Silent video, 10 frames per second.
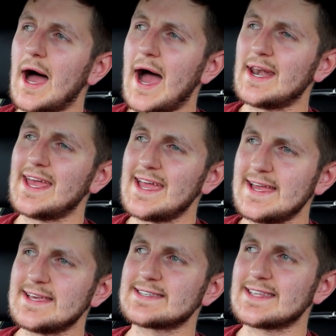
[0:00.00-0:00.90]
and it
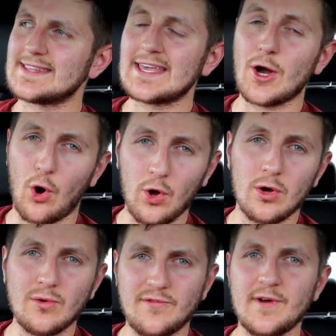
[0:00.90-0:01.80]
is the
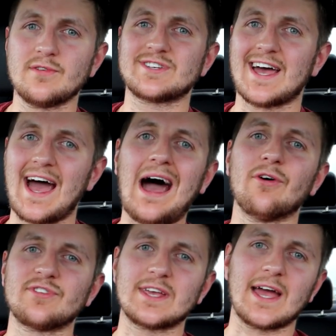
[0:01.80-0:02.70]
oil filter
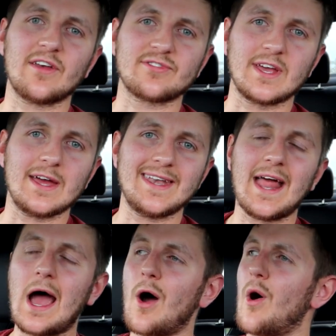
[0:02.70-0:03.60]
housing gasket.
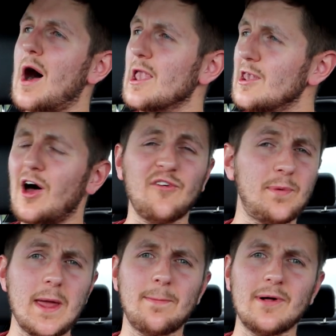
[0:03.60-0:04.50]
Now a lot of
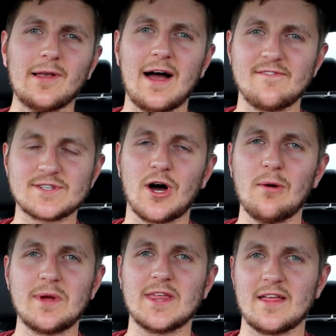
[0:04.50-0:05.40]
people have
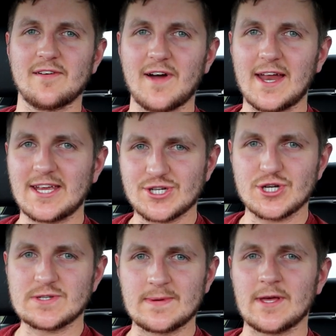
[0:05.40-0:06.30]
told me that they've had
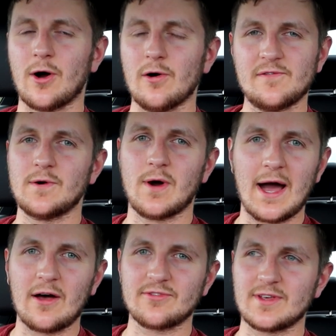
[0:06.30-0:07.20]
issues with their oil filter
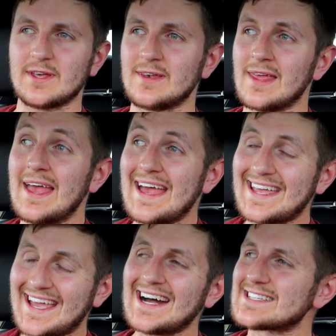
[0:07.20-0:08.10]
housing
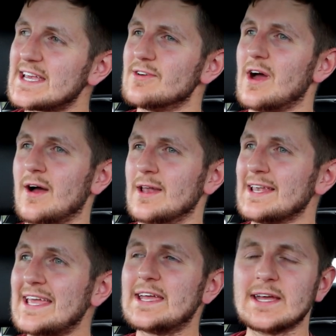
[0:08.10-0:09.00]
gasket uh,
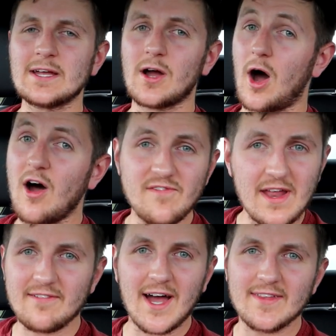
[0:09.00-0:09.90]
leaking. I've
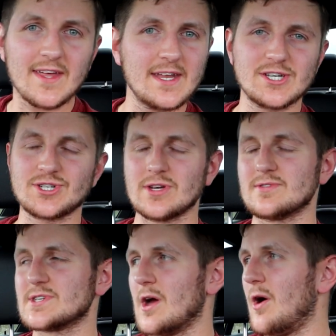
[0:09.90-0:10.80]
never had that issue,
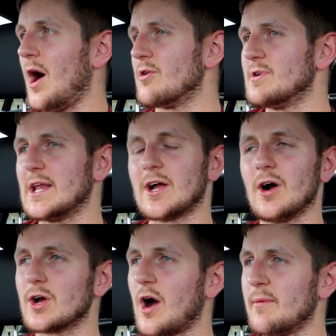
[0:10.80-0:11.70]
so I really
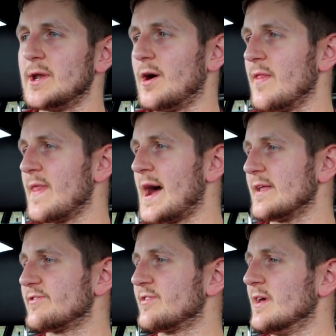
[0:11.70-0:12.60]
can't comment on
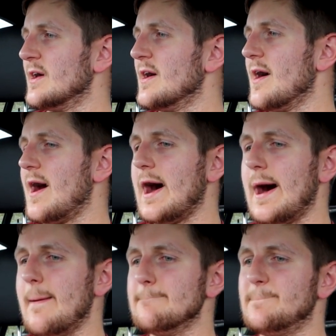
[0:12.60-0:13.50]
that.
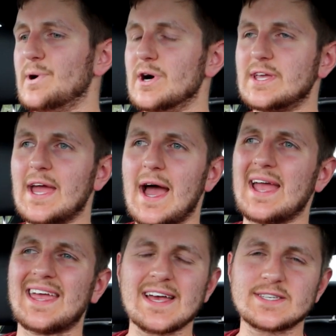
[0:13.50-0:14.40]
Um, but yeah,
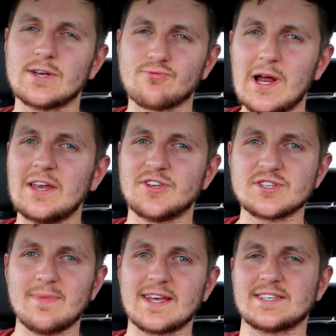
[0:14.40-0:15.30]
I guess it really
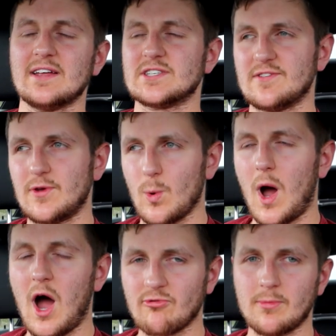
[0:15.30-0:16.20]
does make sense if you
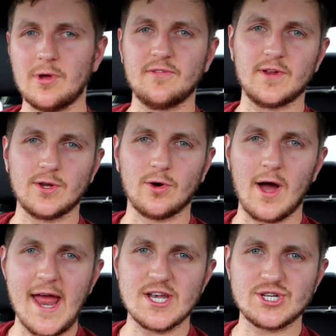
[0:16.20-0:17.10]
are removing your
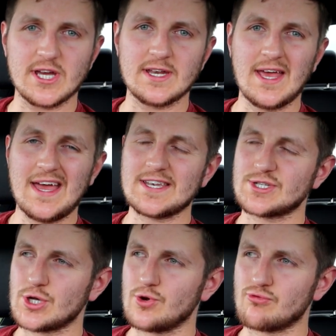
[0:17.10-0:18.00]
engine
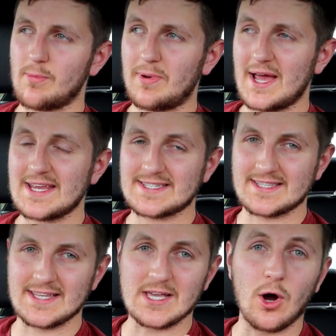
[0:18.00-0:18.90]
to
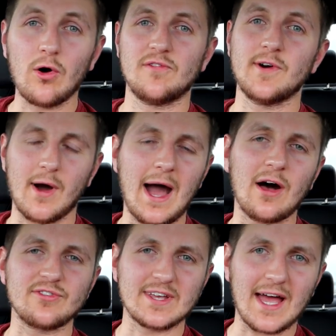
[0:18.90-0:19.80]
replace the oil filter housing